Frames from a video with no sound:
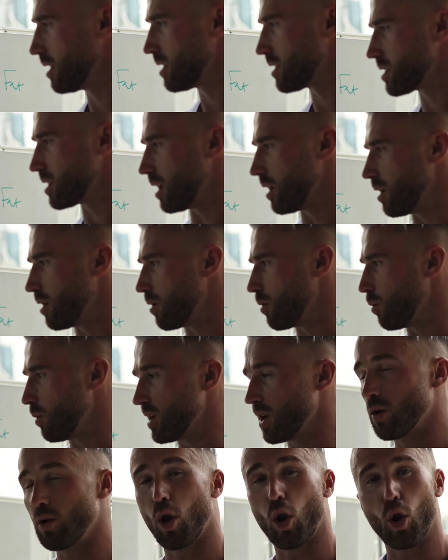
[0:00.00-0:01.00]
So we
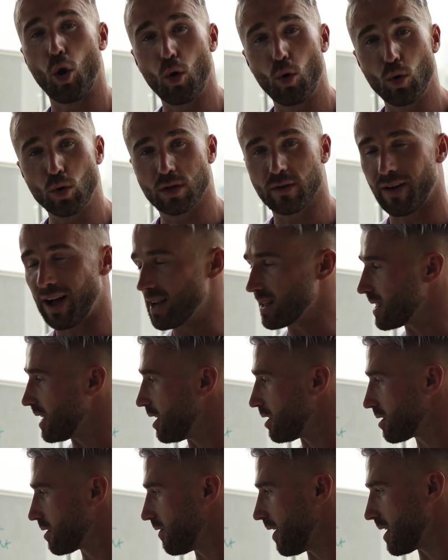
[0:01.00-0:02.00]
don't lose fat
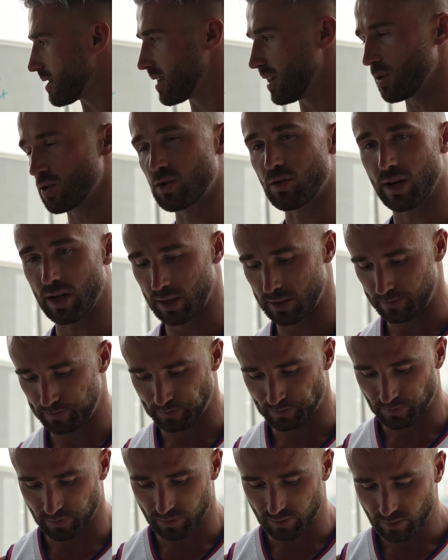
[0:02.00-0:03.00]
cells, fat cells shrink.
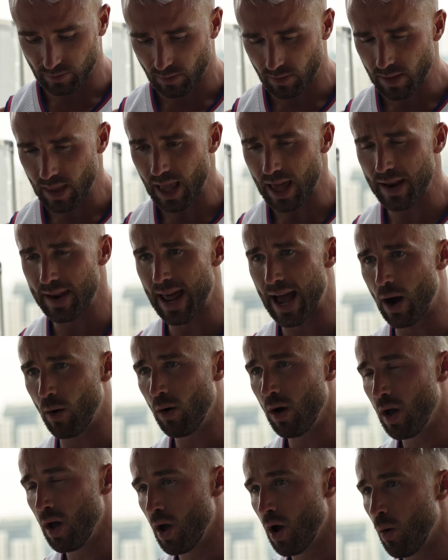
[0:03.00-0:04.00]
Now,
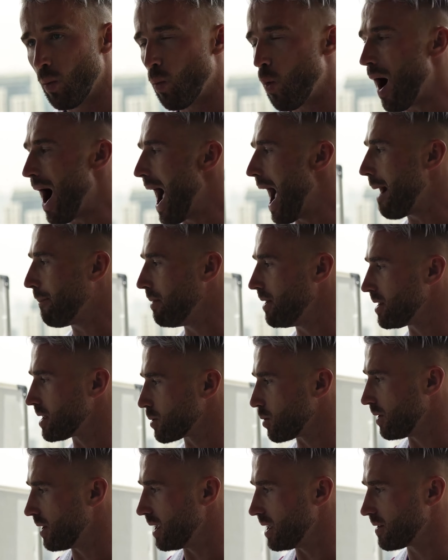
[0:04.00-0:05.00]
what
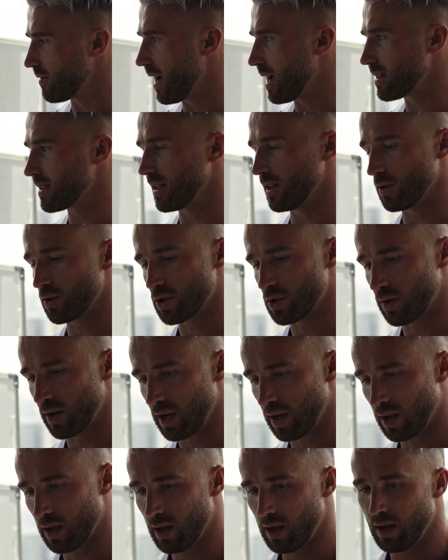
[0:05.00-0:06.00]
happens when these fat cells
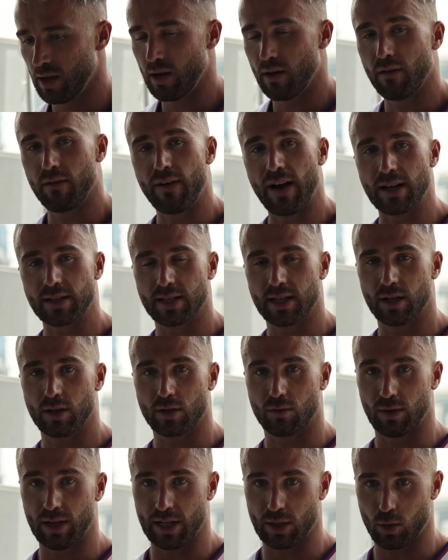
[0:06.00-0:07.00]
shrink? Fat
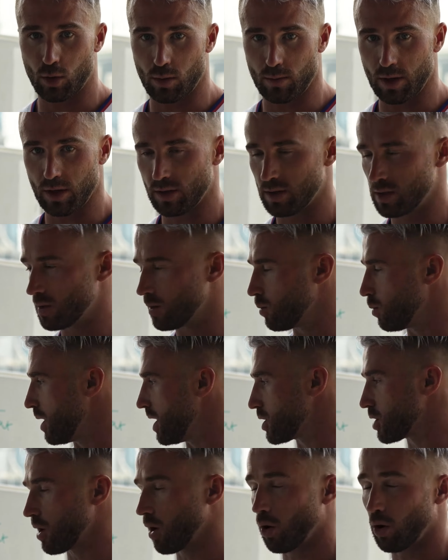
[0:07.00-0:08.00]
cells release hormones,
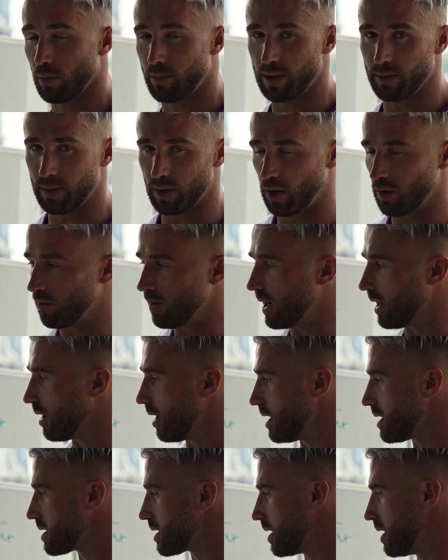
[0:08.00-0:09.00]
which a lot of people don't
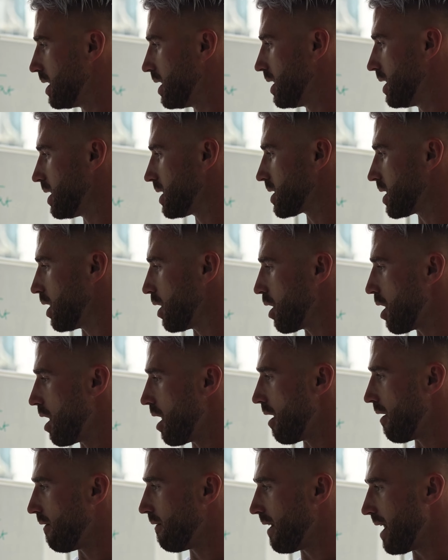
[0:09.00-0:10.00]
realize. So
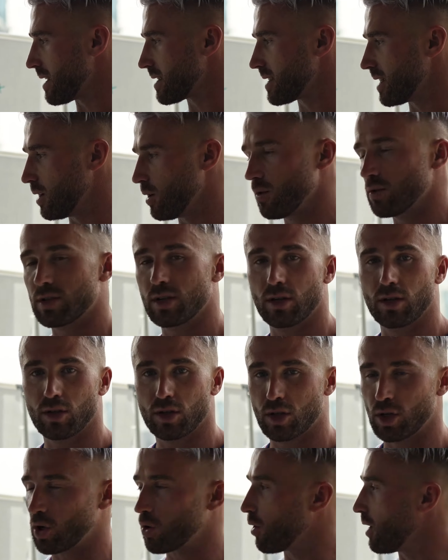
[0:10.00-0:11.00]
fat cells
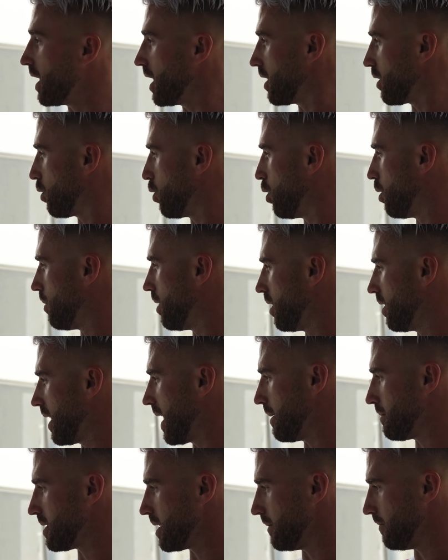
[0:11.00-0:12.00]
secrete the hormone
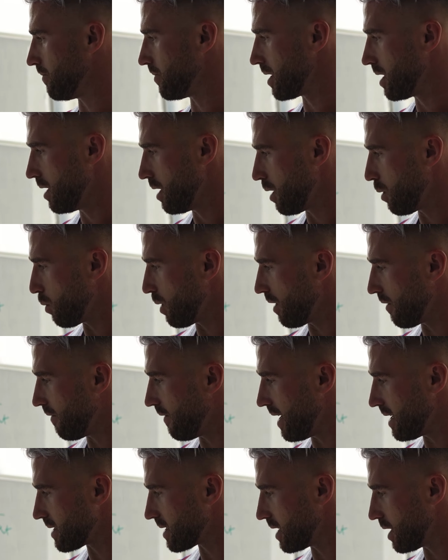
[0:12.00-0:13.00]
leptin. When
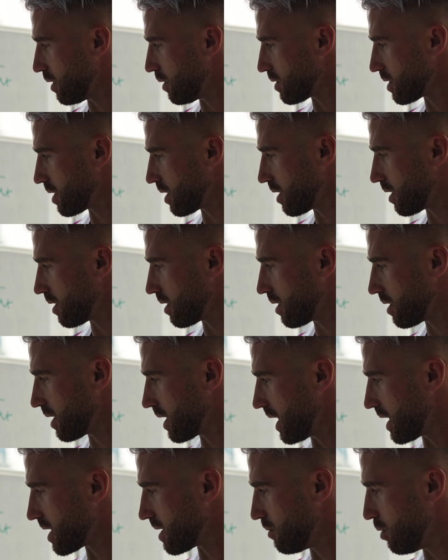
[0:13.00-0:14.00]
fat cells
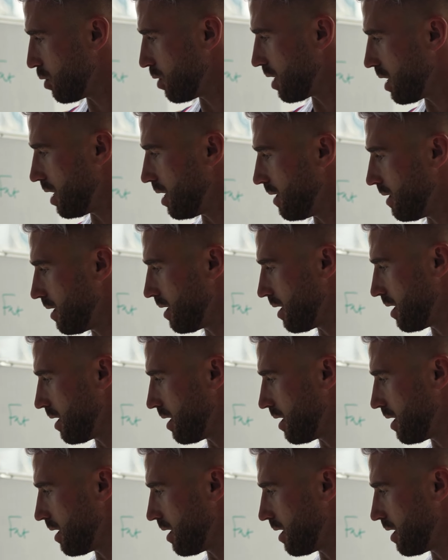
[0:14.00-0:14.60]
get smaller,